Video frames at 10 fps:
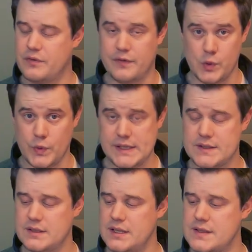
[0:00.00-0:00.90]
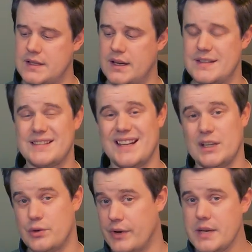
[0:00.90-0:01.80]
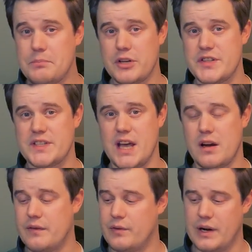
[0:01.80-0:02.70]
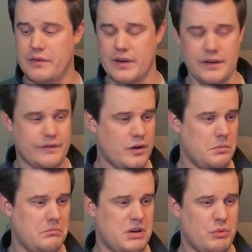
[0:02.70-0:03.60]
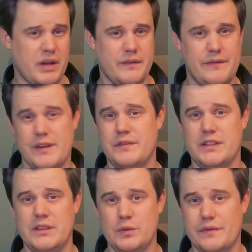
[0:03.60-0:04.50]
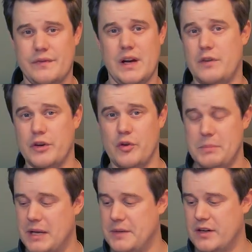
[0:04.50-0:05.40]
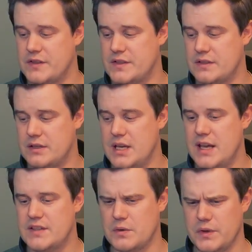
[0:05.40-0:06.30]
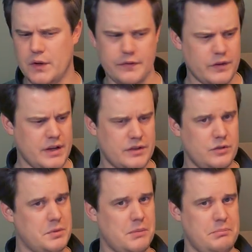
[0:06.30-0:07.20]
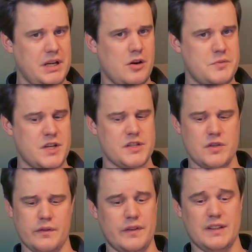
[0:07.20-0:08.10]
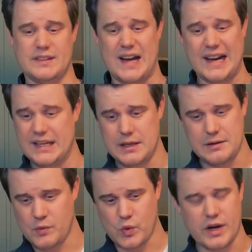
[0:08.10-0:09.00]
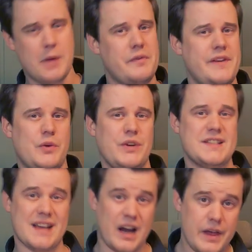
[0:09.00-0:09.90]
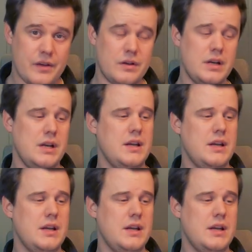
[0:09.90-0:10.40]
for a few weeks is that it's a great budget scanner for everything from around 50 to 500 millimeters. So not for the typical big objects, not for the tiny Warhammer figurines either.